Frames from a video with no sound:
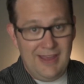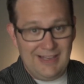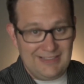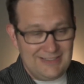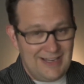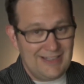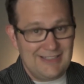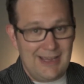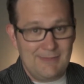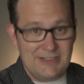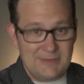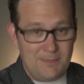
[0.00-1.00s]
it's not
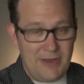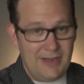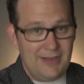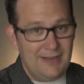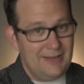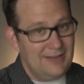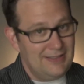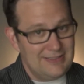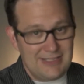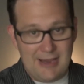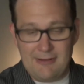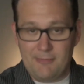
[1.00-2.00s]
time to spend it,
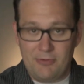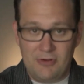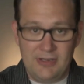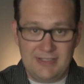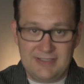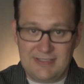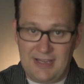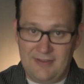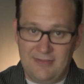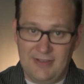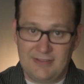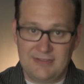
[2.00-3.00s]
it's time to put it in
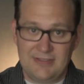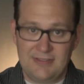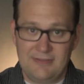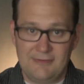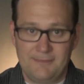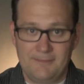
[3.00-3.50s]
savings.